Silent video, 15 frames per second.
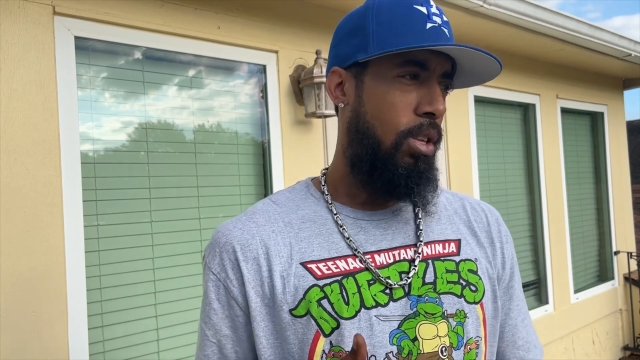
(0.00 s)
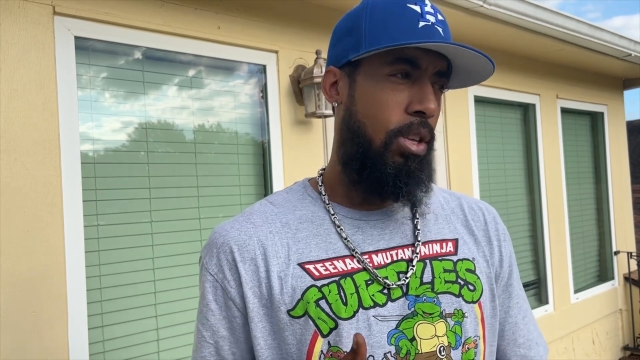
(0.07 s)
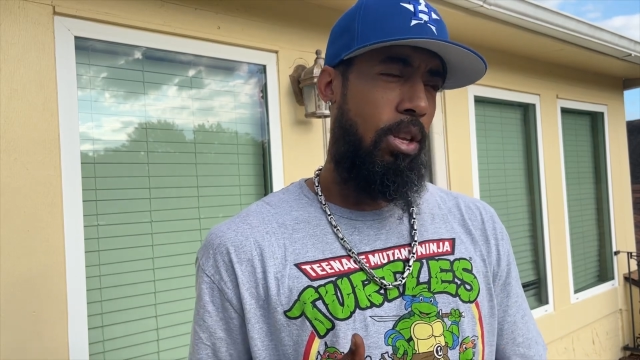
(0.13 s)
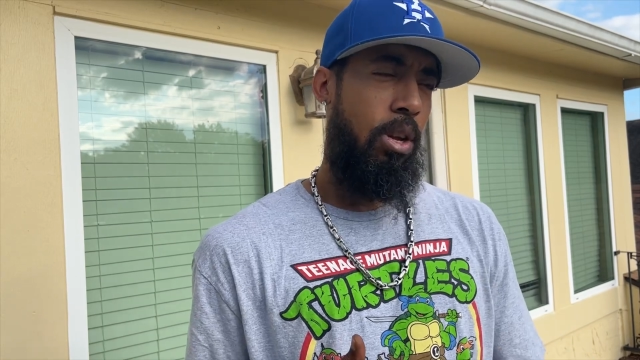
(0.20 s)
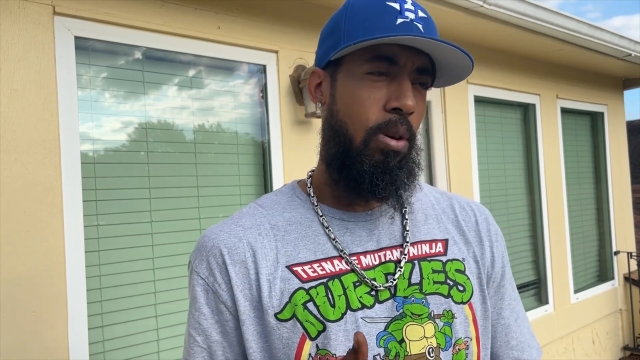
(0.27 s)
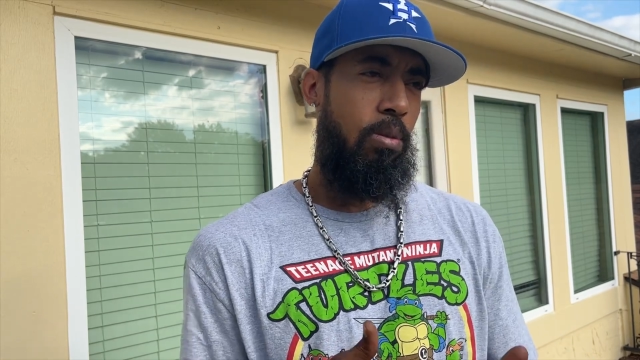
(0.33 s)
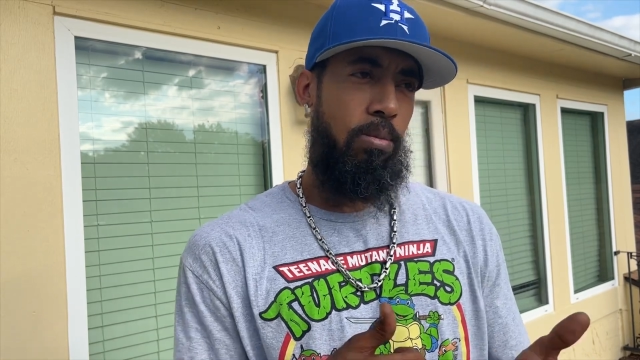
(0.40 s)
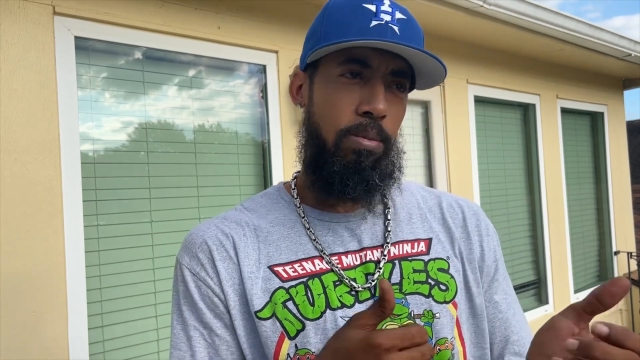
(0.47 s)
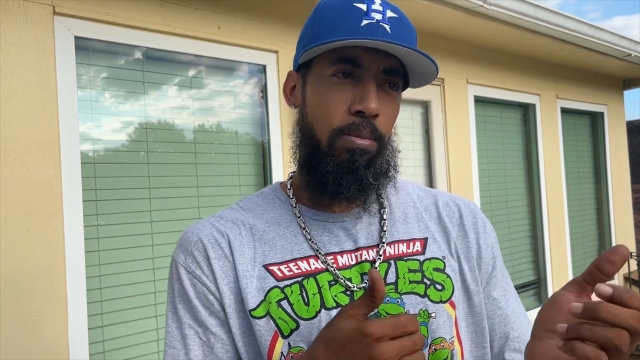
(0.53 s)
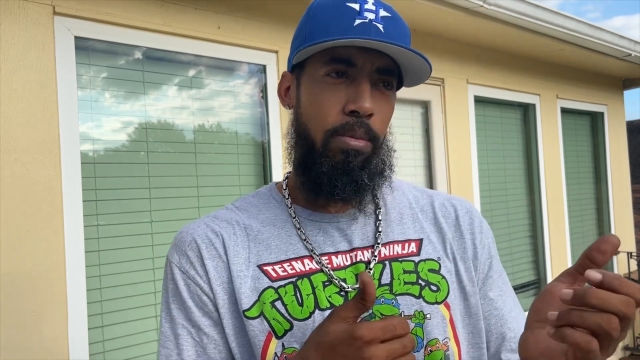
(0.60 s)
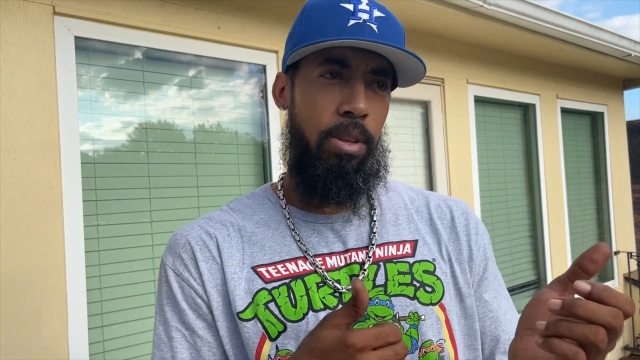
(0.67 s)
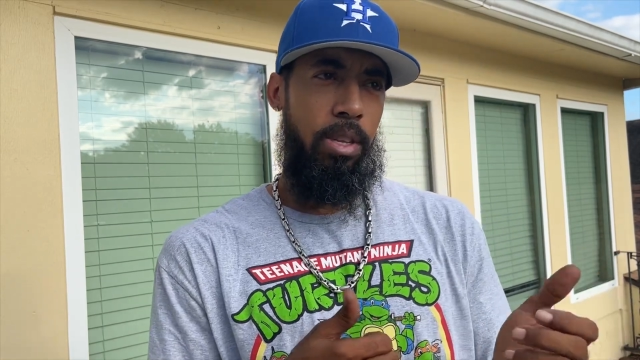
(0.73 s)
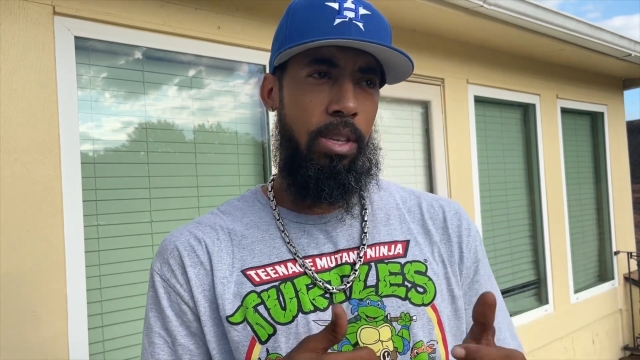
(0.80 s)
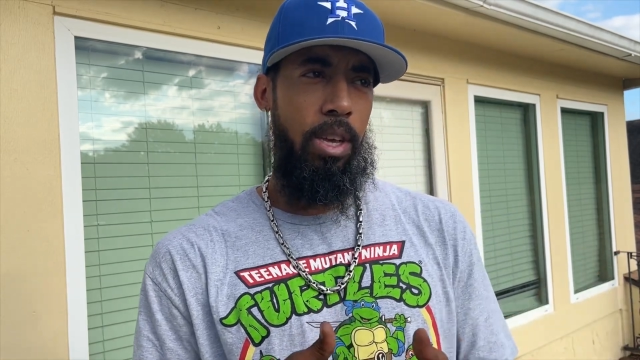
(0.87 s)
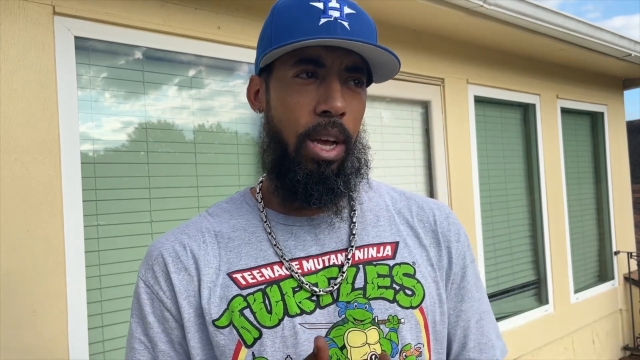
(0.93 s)
You know,
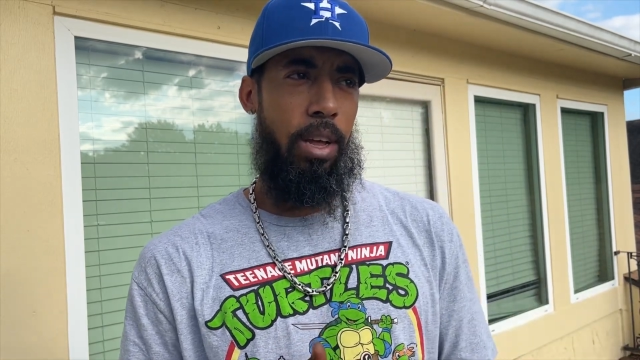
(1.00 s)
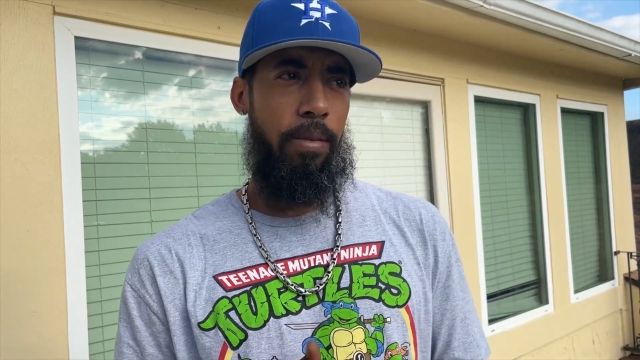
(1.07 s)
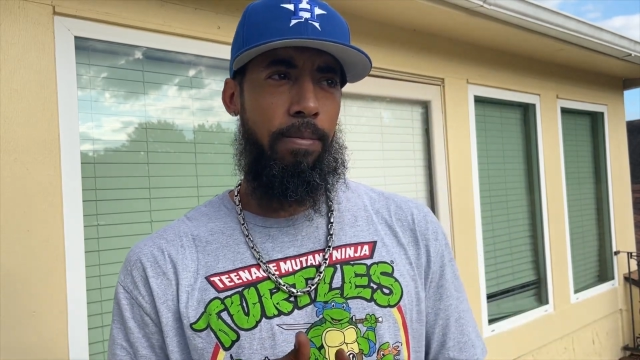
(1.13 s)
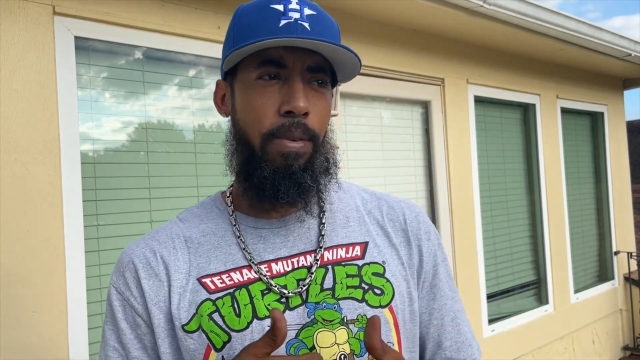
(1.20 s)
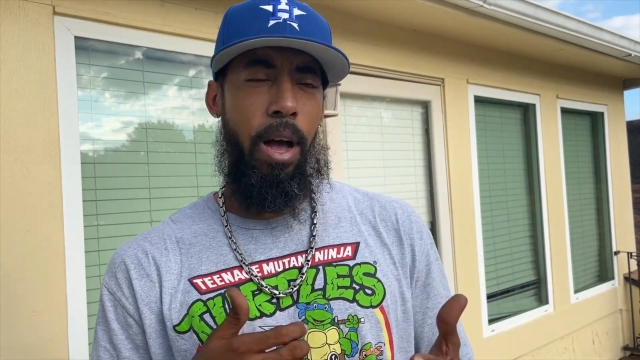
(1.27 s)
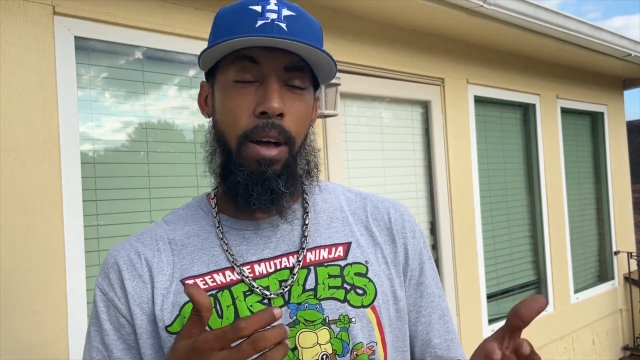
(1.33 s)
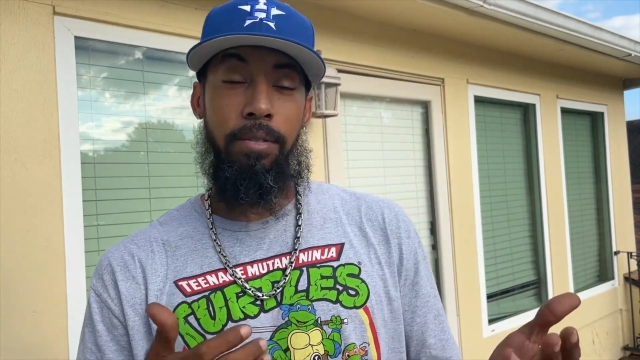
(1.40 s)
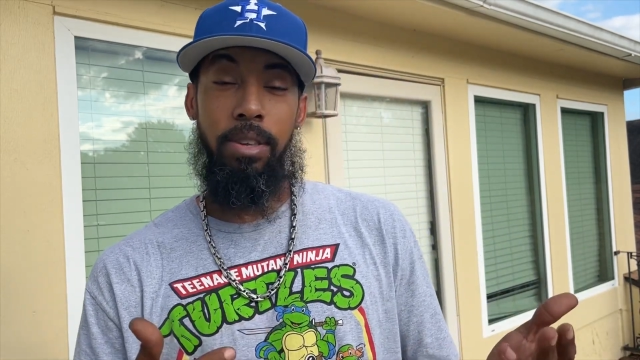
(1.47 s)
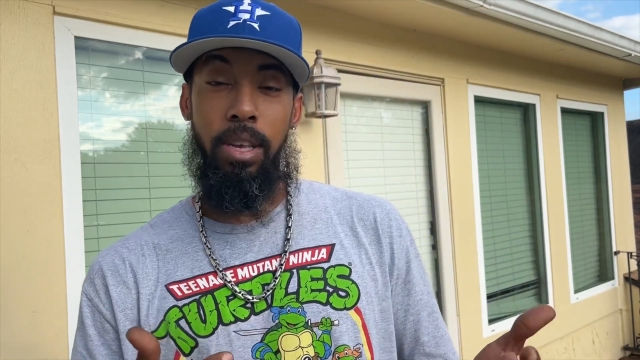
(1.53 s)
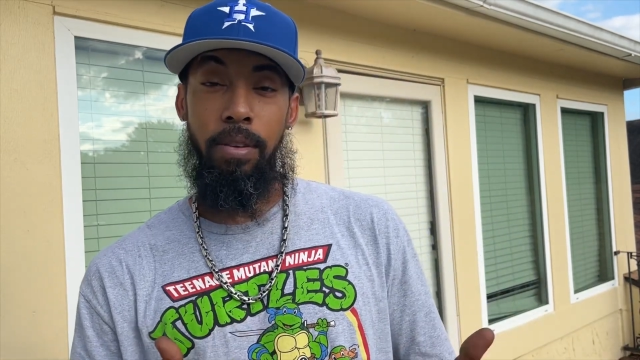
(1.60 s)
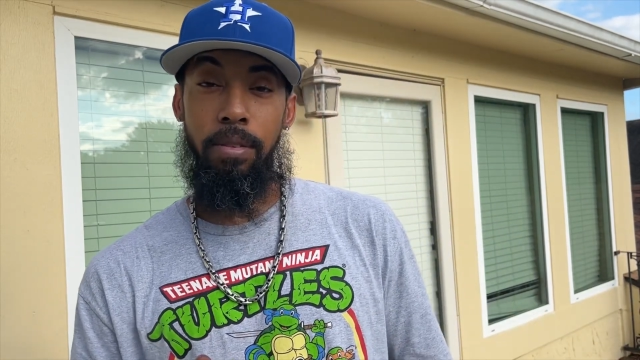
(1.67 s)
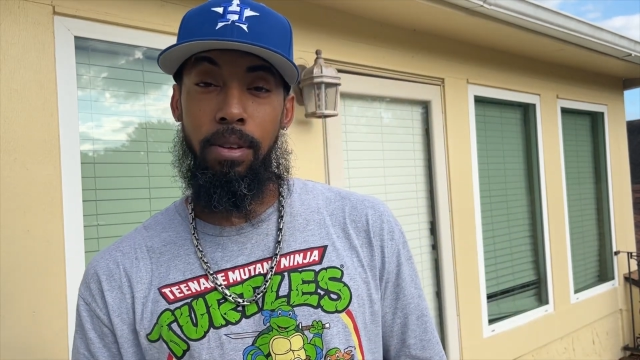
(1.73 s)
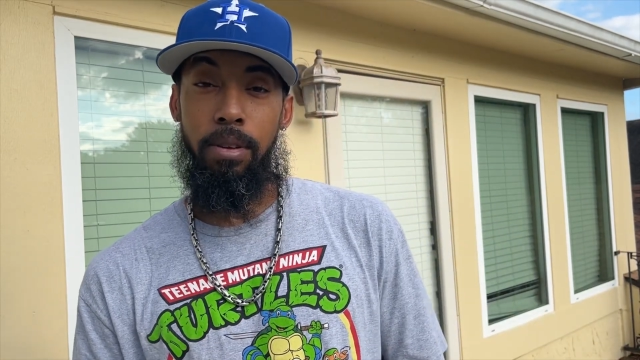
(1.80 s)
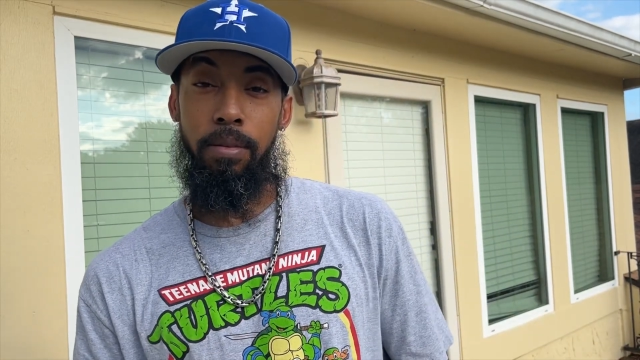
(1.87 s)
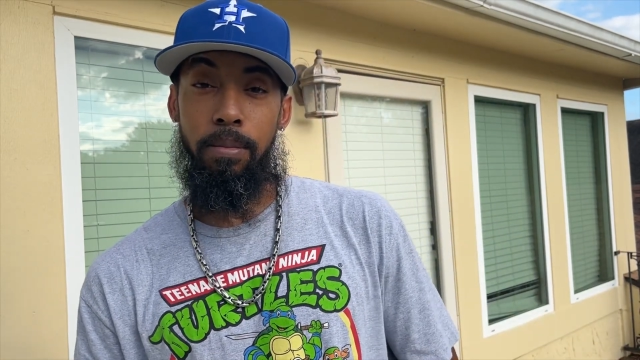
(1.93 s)
it's got
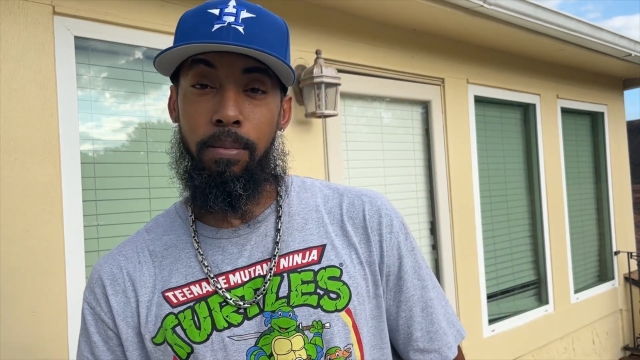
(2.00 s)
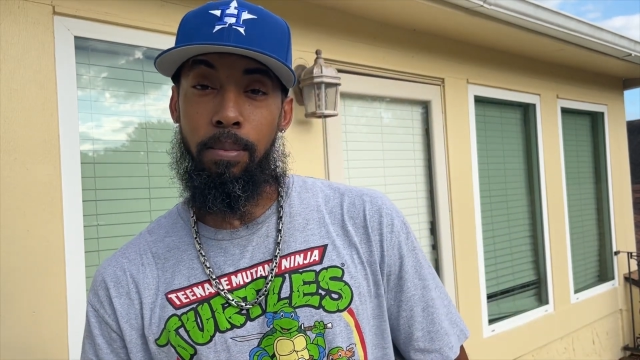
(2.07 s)
5.7